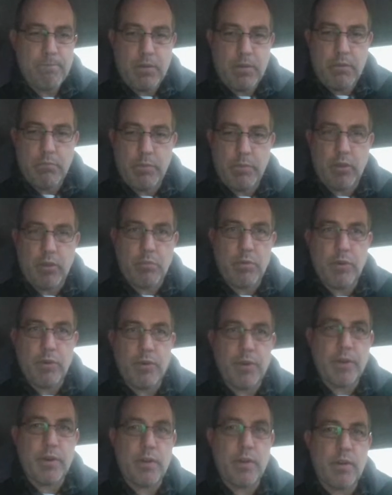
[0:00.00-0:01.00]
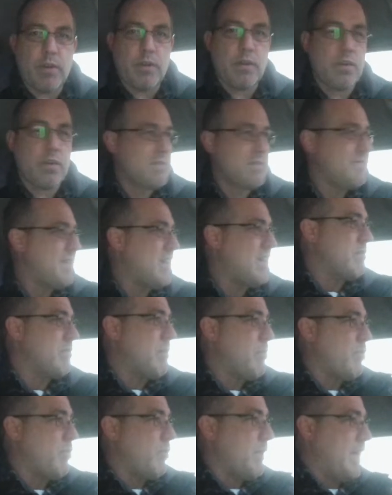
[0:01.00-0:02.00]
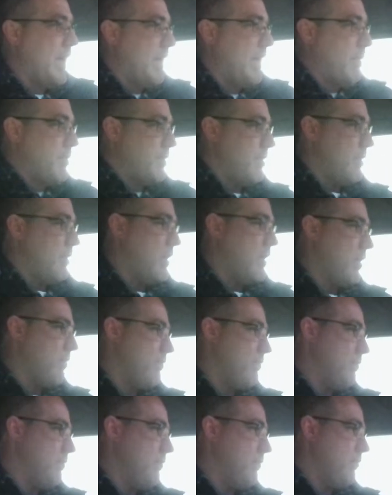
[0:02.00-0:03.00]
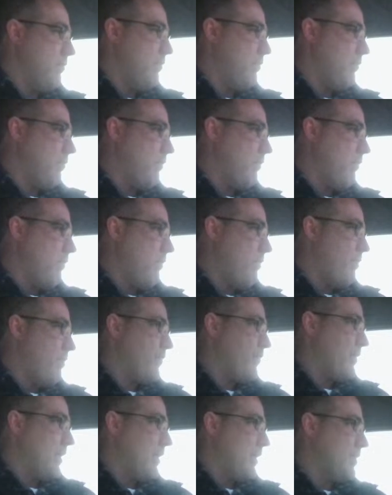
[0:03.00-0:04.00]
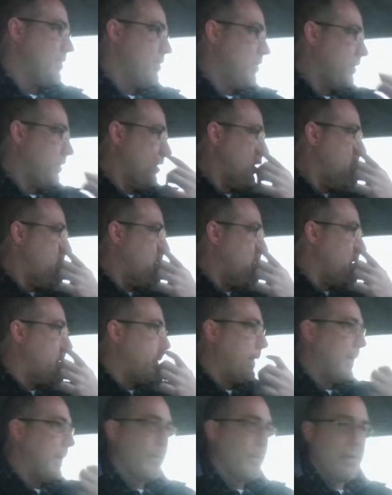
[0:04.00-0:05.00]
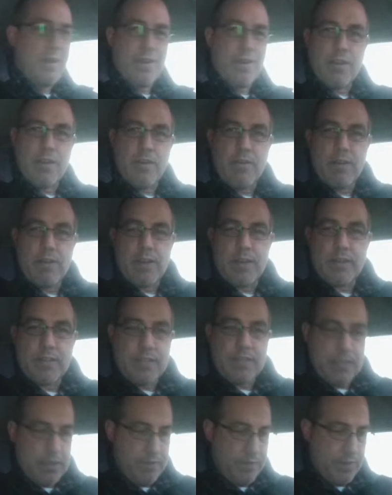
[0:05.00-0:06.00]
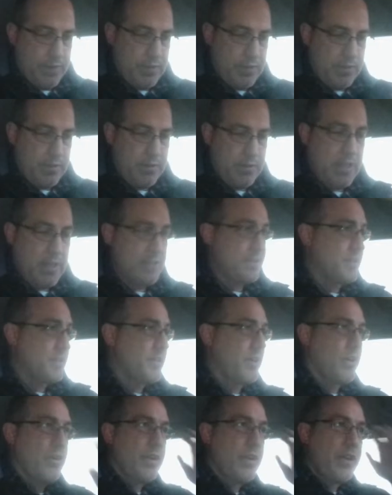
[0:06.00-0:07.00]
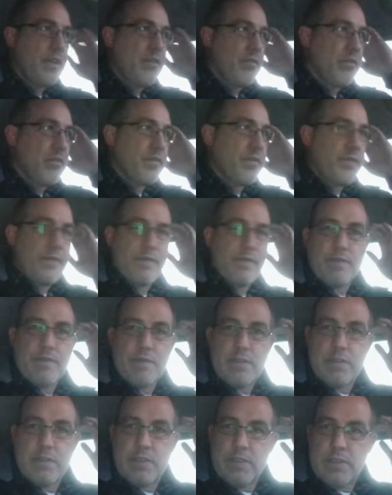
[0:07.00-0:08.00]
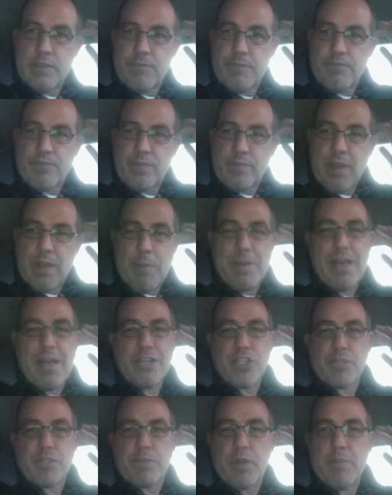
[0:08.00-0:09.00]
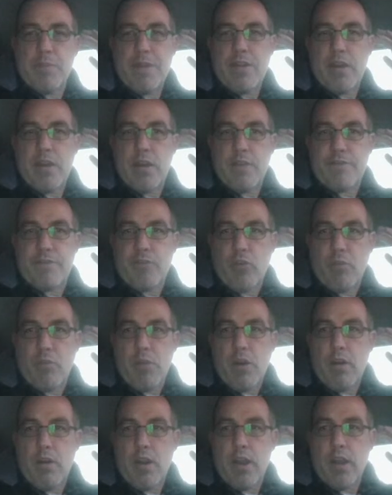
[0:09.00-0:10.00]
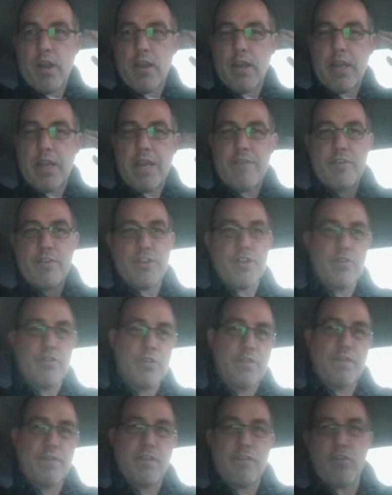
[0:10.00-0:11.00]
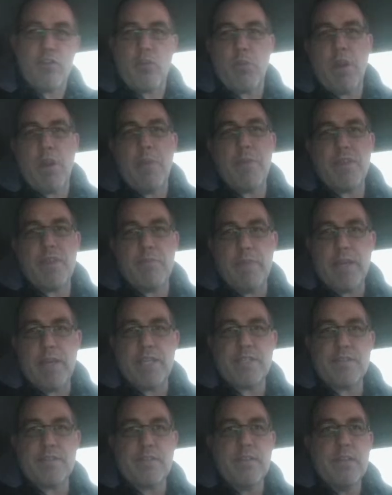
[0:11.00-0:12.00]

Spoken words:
Built motor. I don't remember what cams are in it. It's a little low on RPM right now. I need to see if that's the target or if. I mean, I just put a 4-bar in it and haven't tuned it for the 4-bar. I put the base